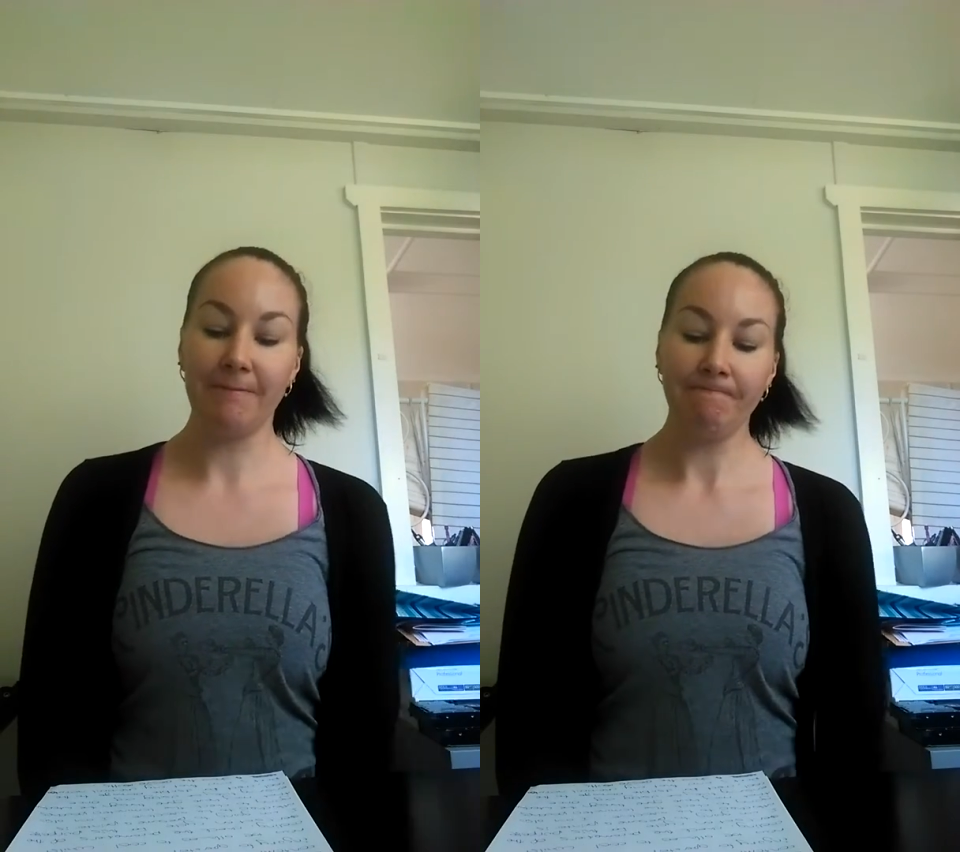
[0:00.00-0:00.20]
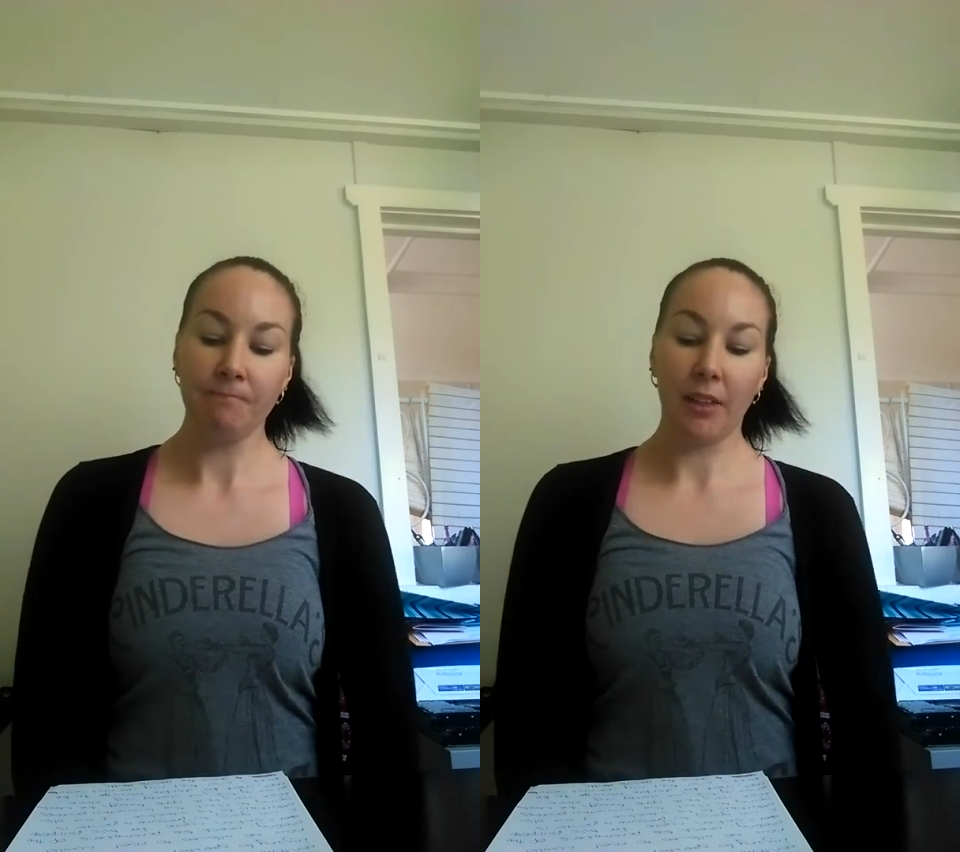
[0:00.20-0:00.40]

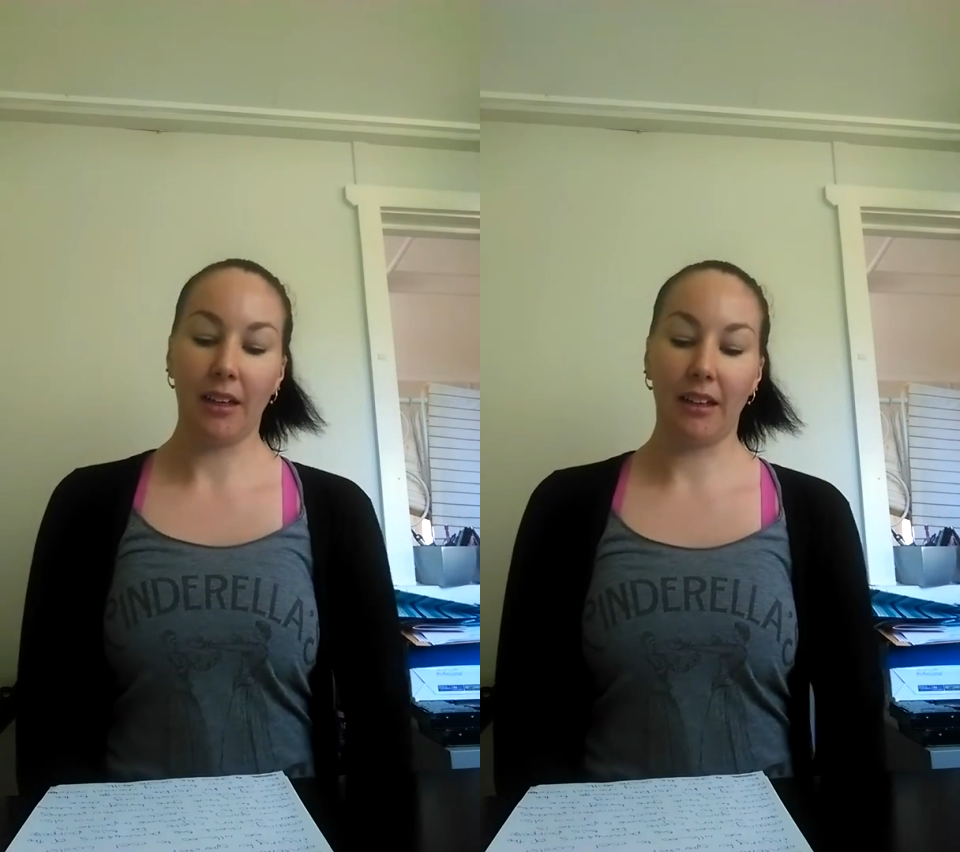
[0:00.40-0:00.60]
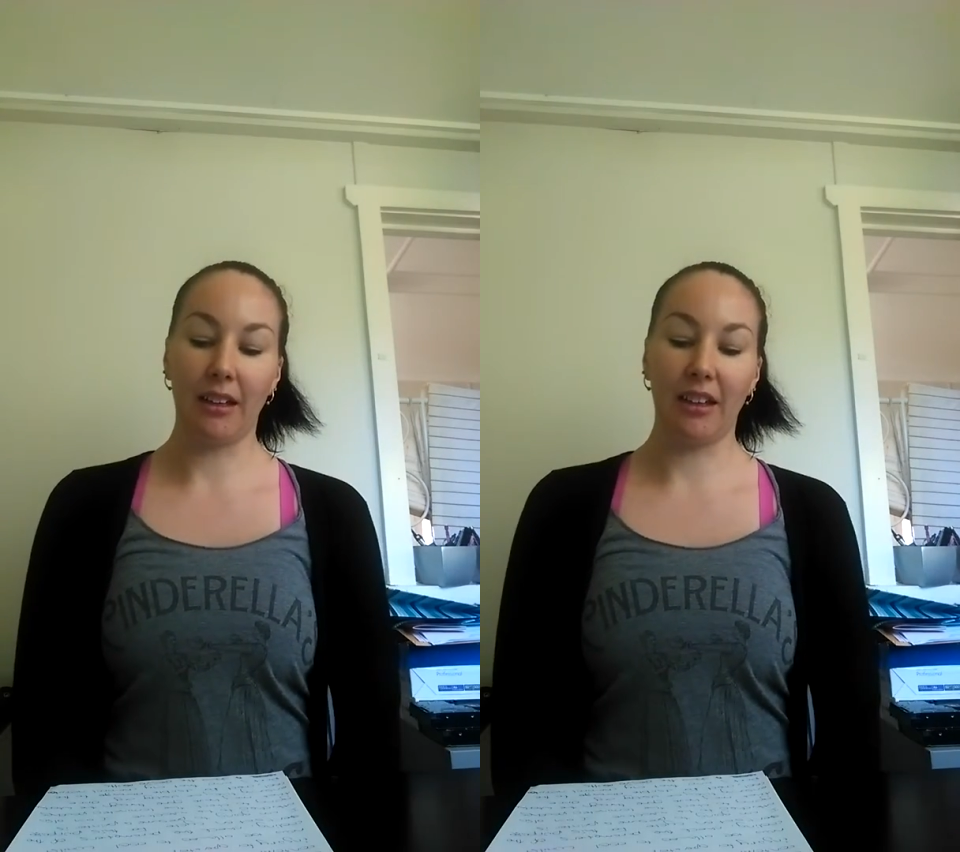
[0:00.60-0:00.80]

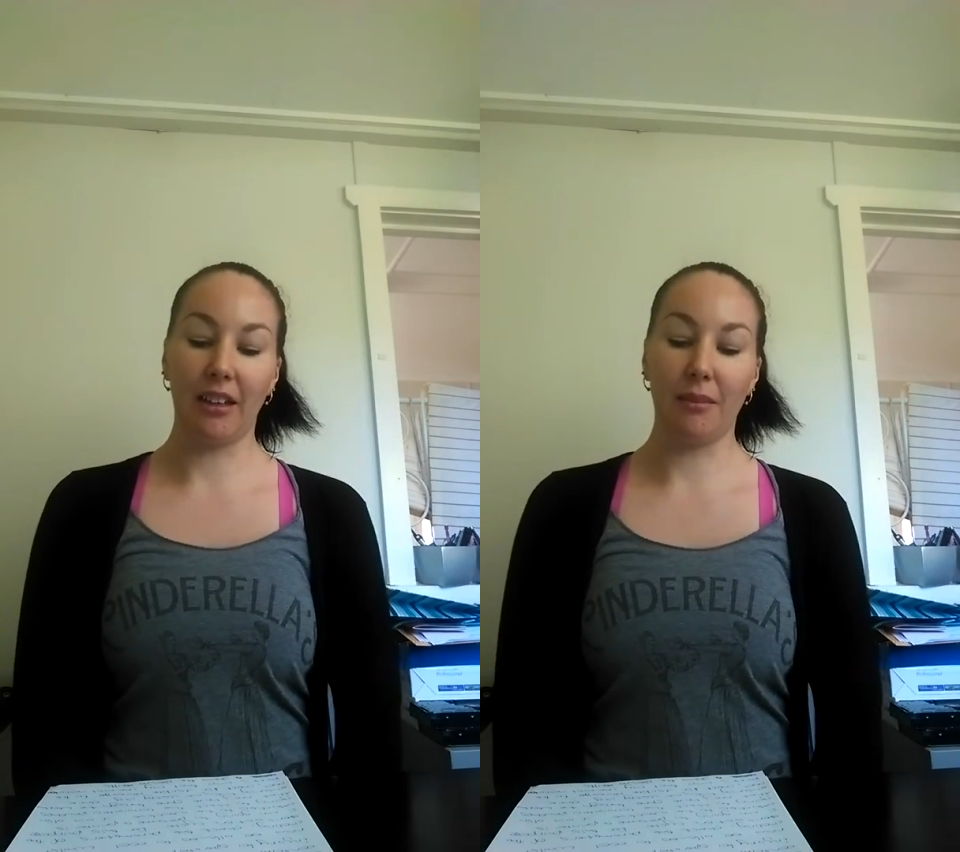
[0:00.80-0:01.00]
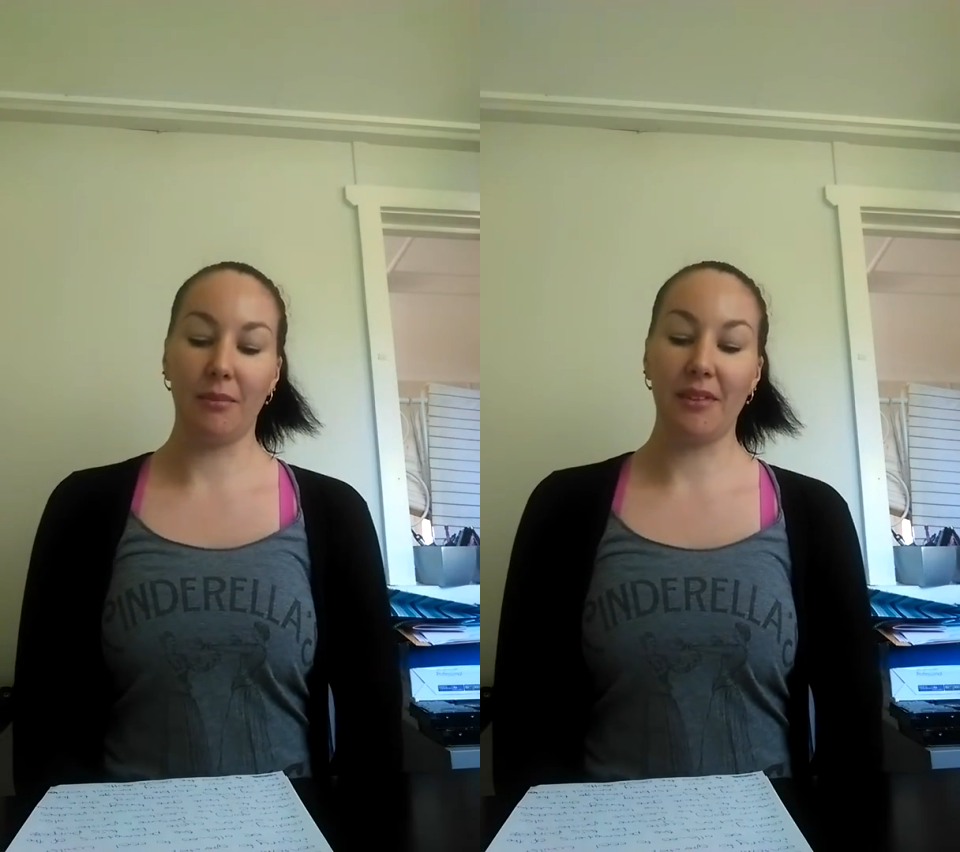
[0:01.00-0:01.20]

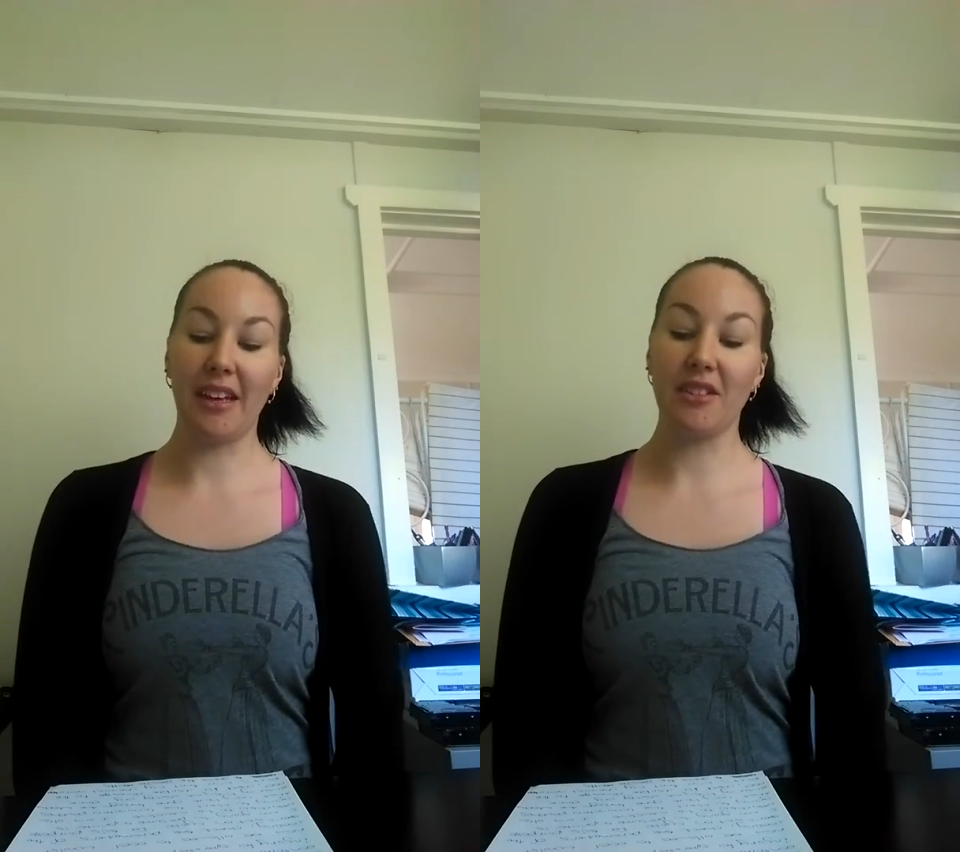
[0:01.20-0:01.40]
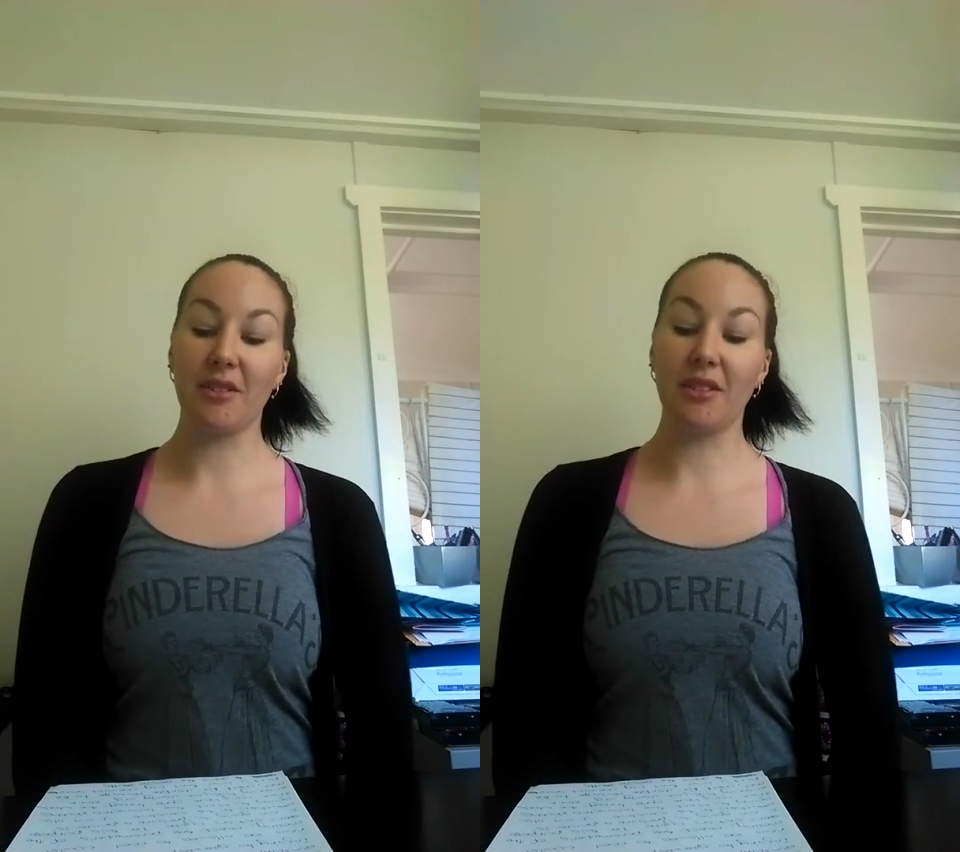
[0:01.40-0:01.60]
The
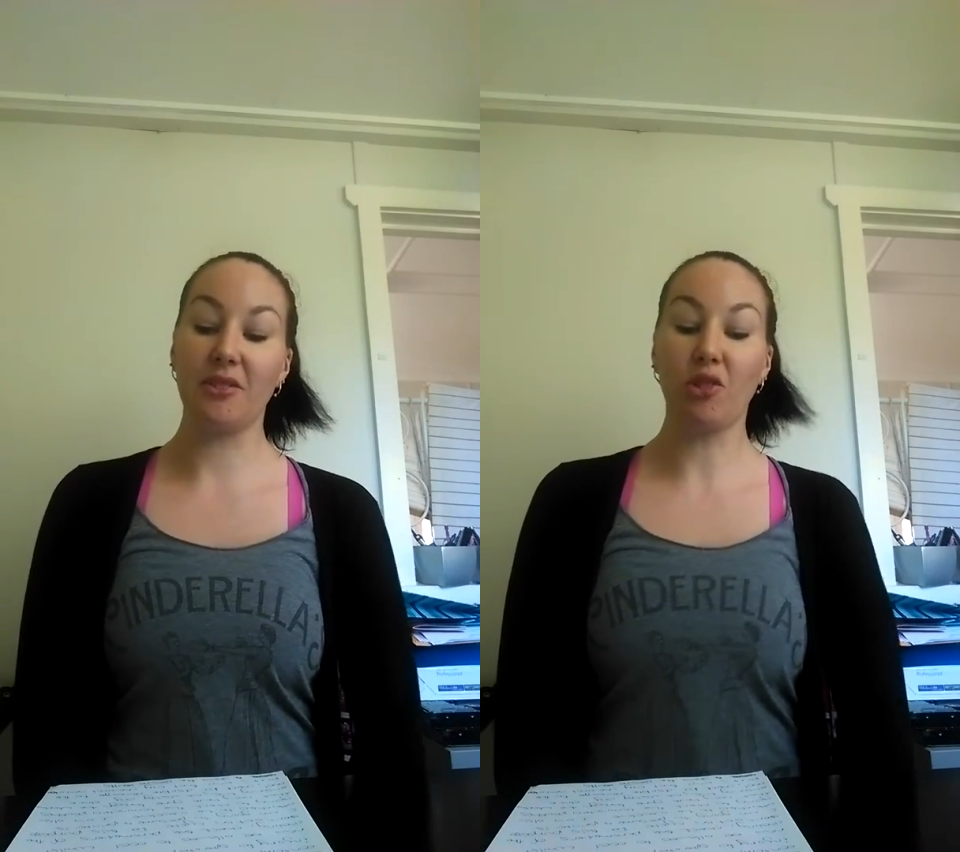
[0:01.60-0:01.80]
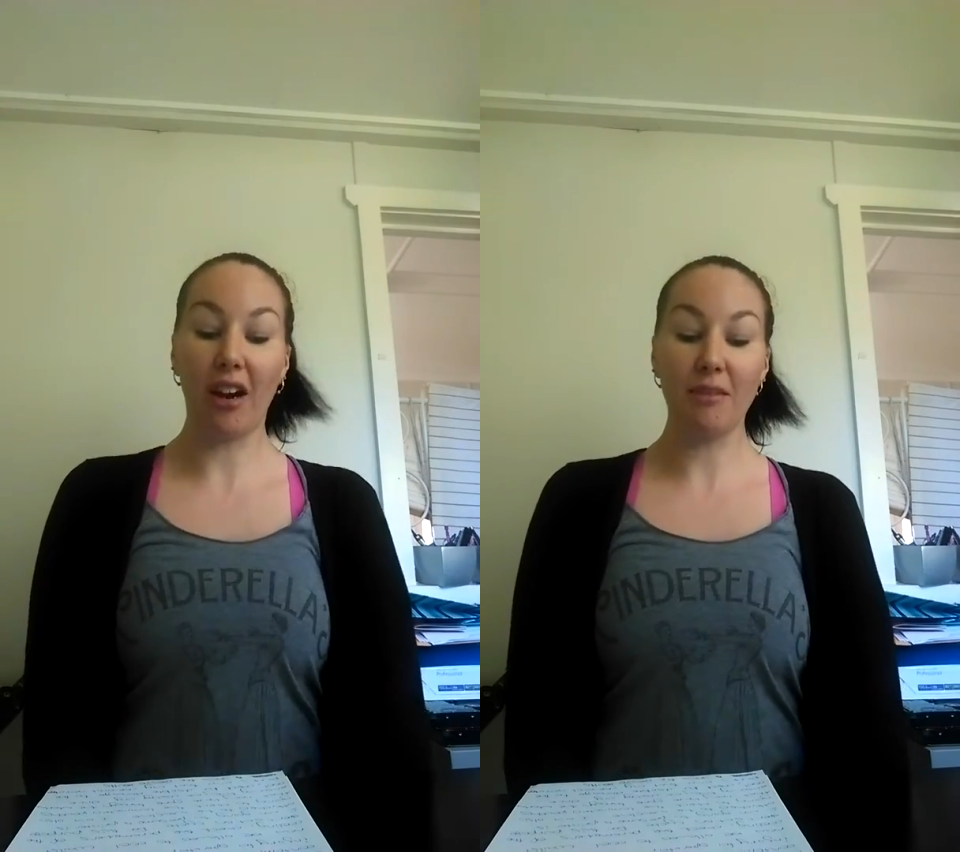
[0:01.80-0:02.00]
end of the
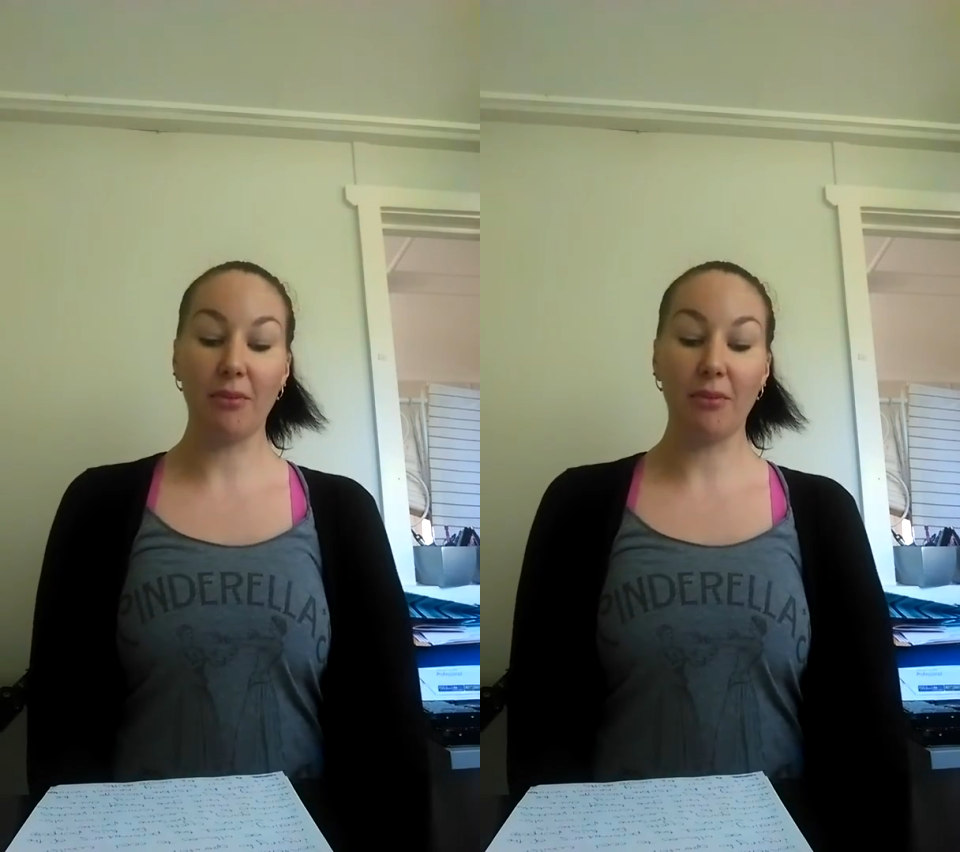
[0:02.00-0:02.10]
drying